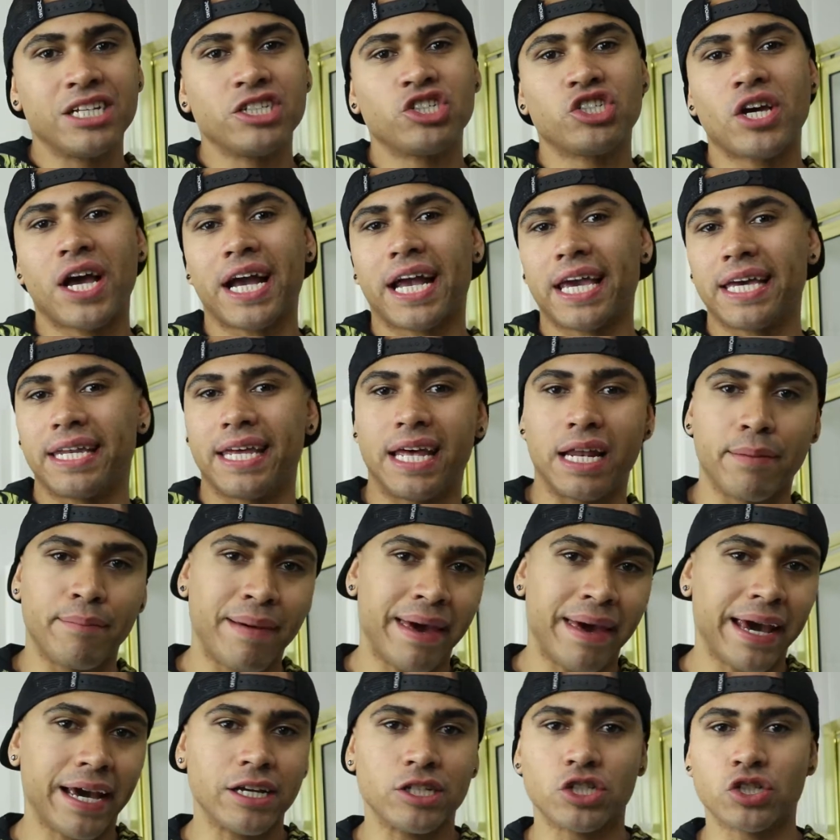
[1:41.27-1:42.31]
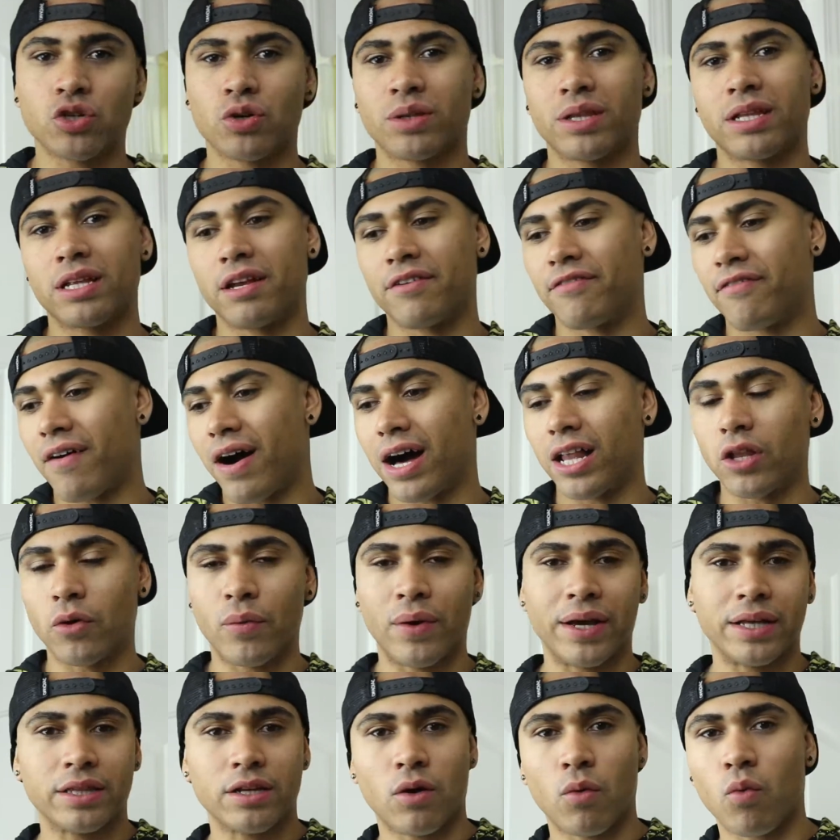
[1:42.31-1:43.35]
Checking in, making sure that they're
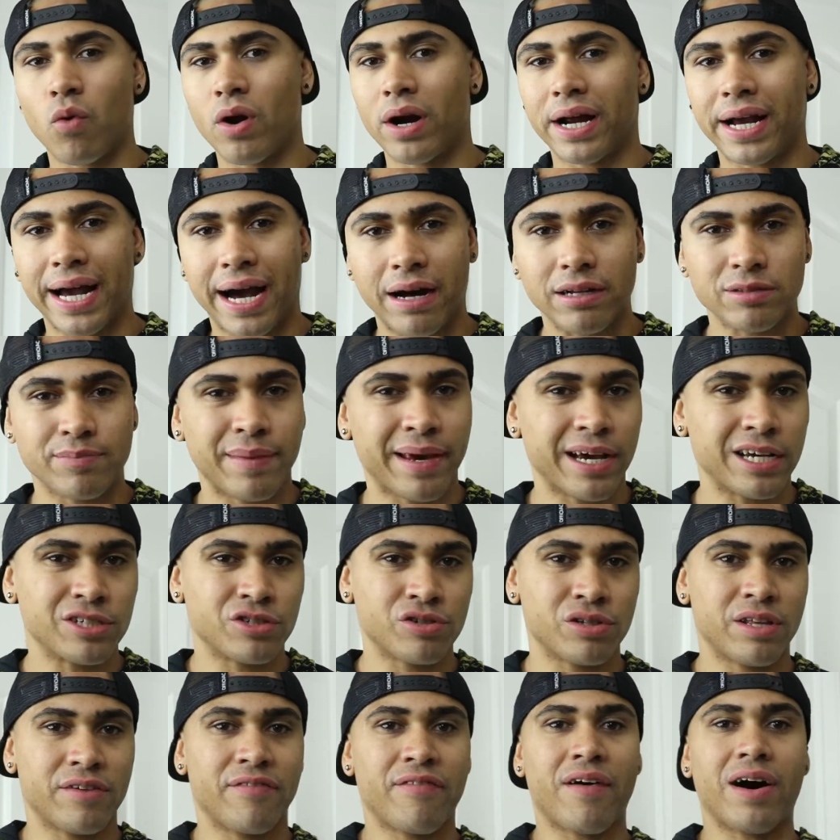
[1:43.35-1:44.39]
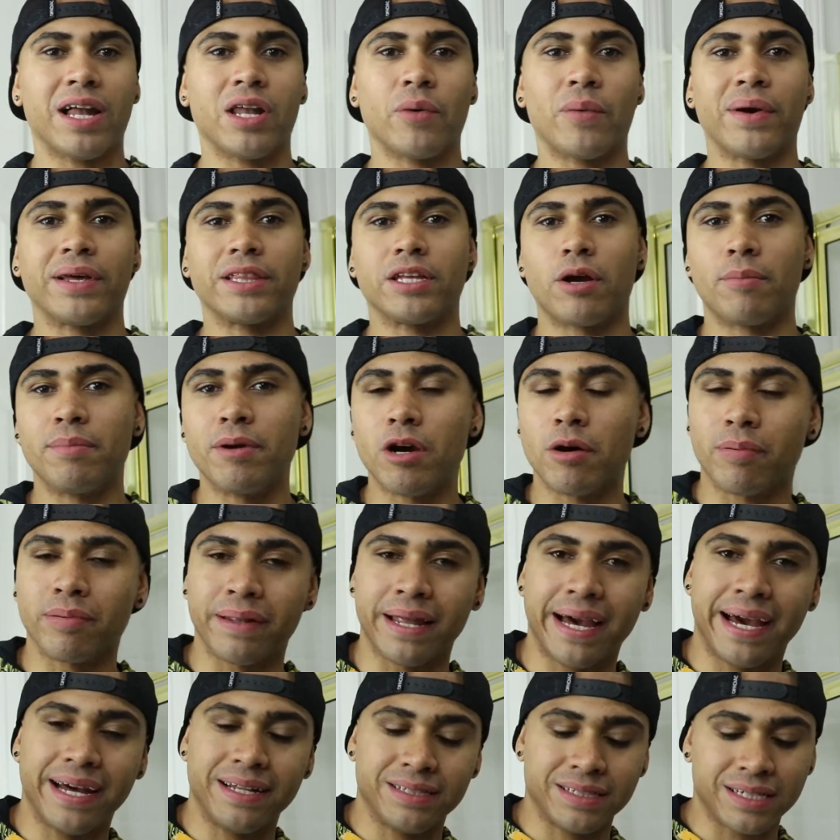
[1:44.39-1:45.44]
following their workouts, making sure they're following their meal
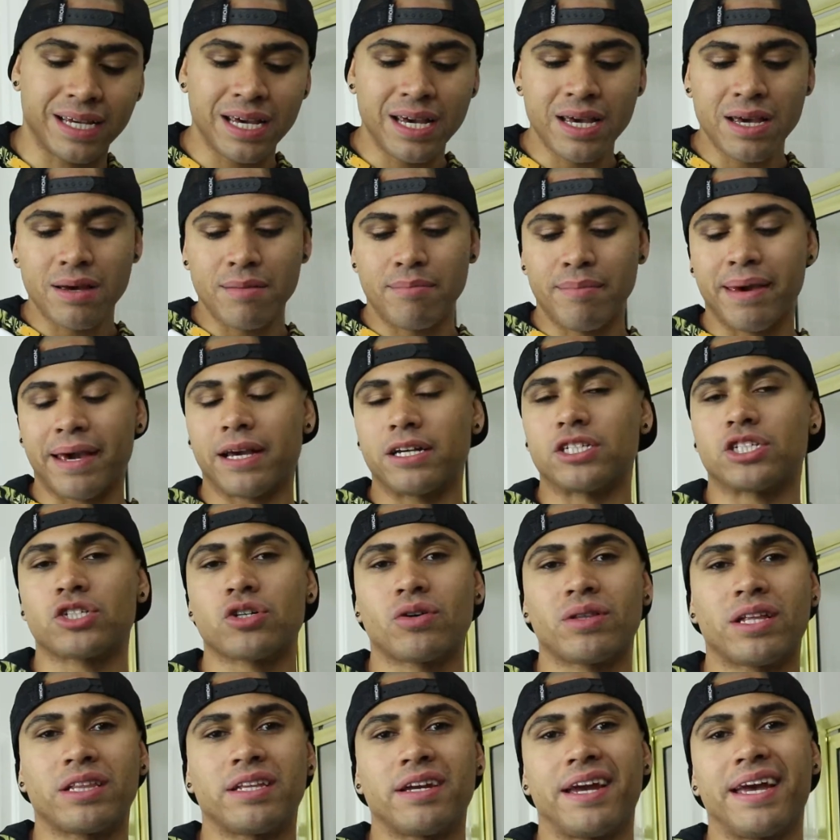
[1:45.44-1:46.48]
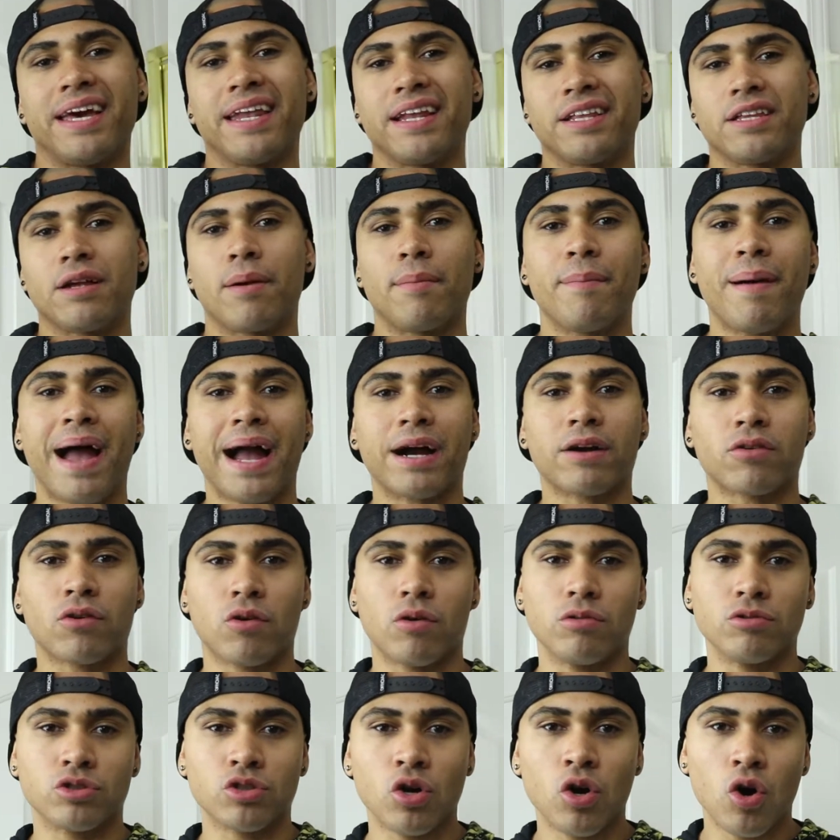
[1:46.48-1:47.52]
plans, making sure that they're hitting their
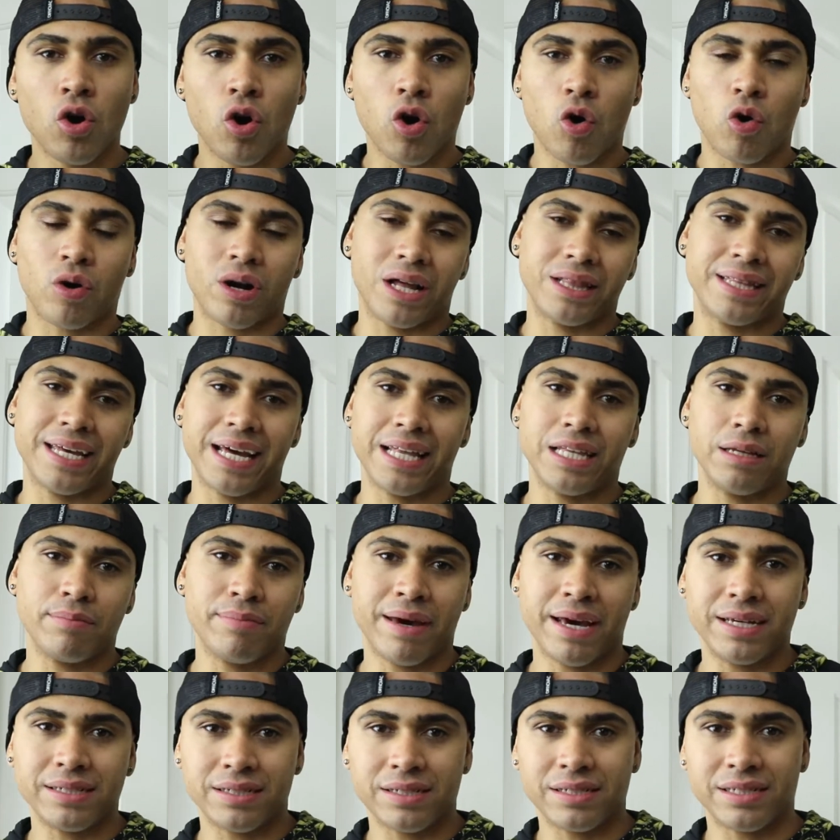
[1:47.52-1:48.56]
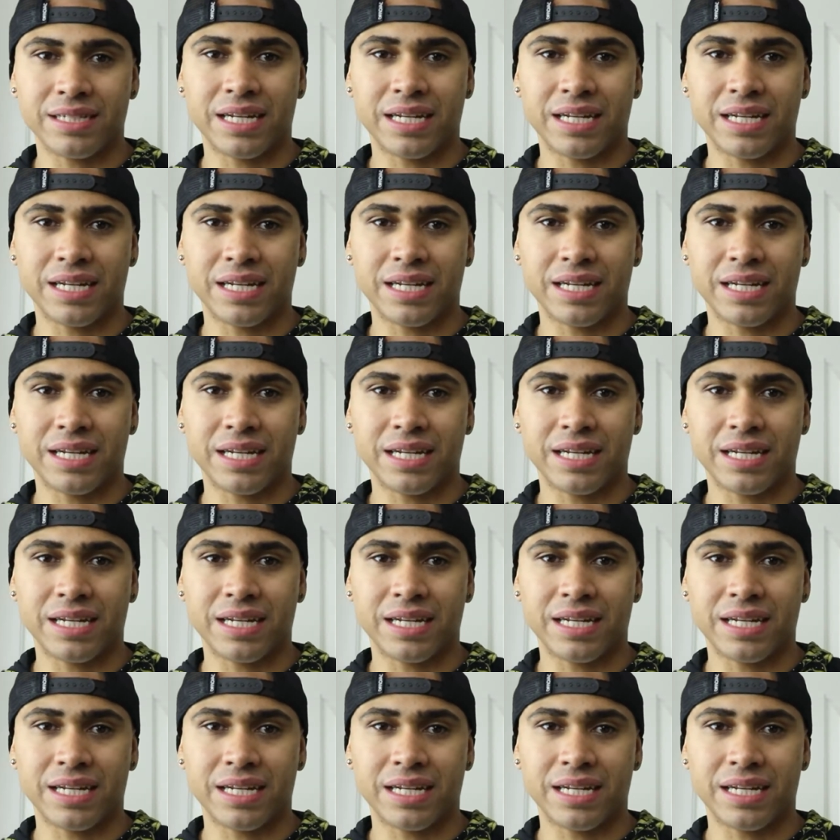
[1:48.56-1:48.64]
macros on a daily basis.